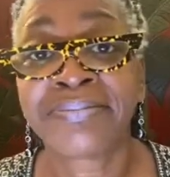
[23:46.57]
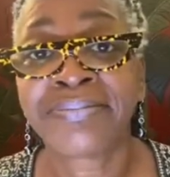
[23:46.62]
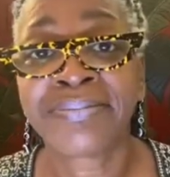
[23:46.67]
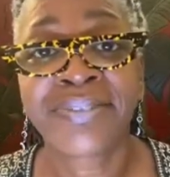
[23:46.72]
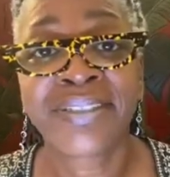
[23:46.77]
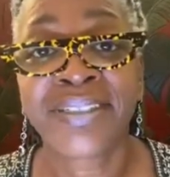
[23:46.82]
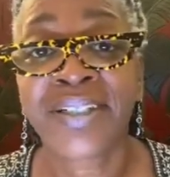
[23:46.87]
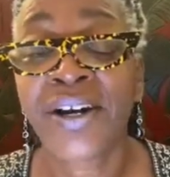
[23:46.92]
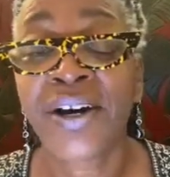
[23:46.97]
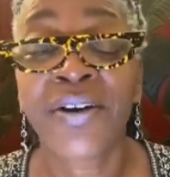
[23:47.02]

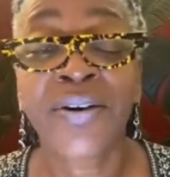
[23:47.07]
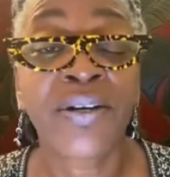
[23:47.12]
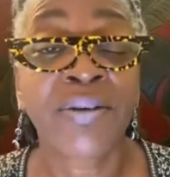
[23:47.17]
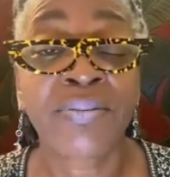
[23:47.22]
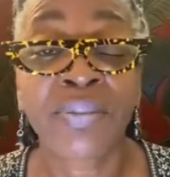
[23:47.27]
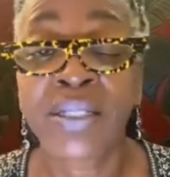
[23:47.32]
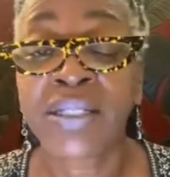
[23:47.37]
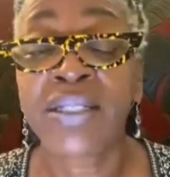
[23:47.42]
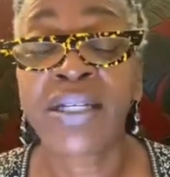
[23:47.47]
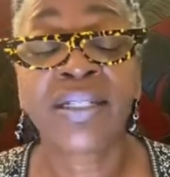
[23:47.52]
Sorry,
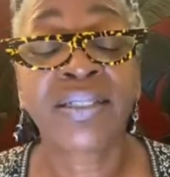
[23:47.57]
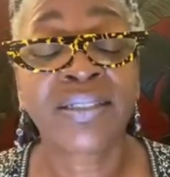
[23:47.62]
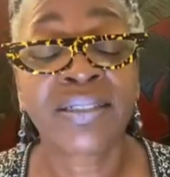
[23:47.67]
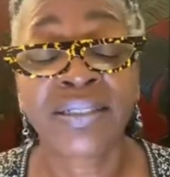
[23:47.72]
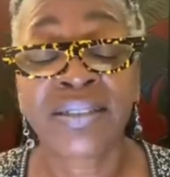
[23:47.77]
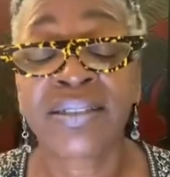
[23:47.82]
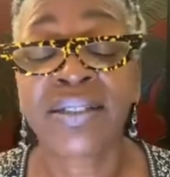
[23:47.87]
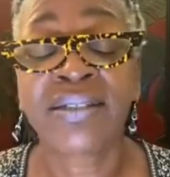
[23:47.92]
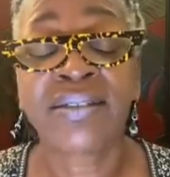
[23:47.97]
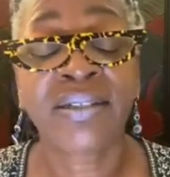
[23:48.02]
but that's
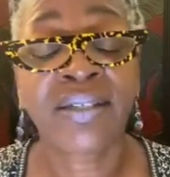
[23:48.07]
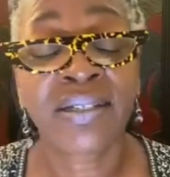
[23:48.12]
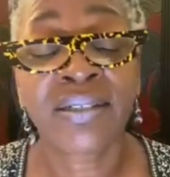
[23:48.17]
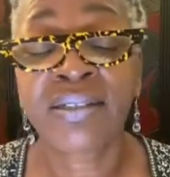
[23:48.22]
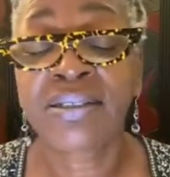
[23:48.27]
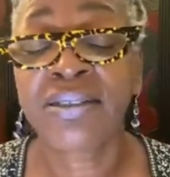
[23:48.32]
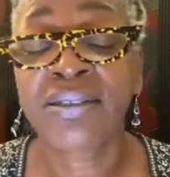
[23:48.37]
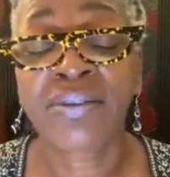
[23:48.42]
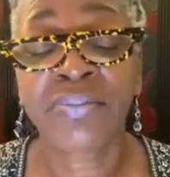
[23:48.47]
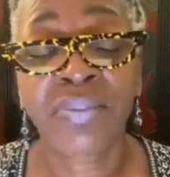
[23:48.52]

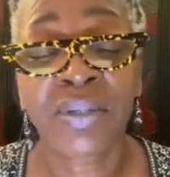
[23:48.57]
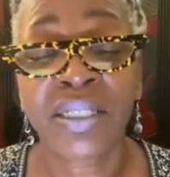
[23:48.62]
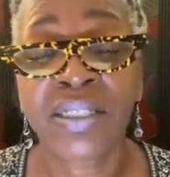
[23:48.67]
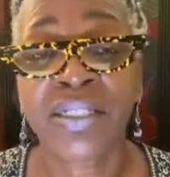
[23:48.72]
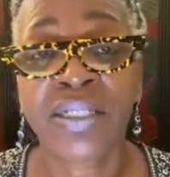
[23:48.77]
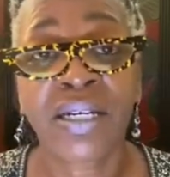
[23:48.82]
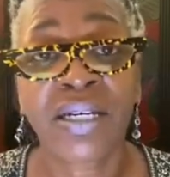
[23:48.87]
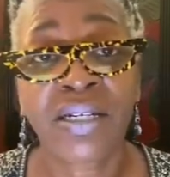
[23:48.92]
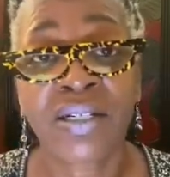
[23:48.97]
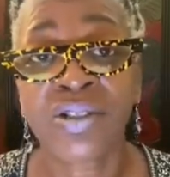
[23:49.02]
the best
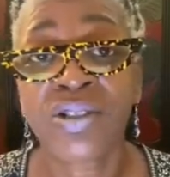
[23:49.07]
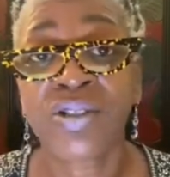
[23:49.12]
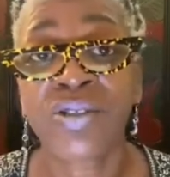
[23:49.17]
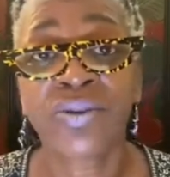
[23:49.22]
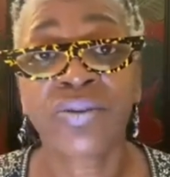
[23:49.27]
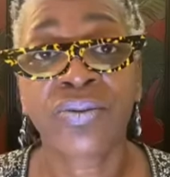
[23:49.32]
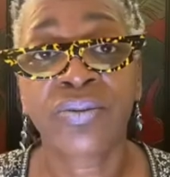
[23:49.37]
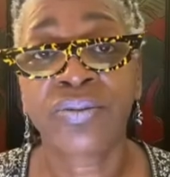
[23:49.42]
I can do.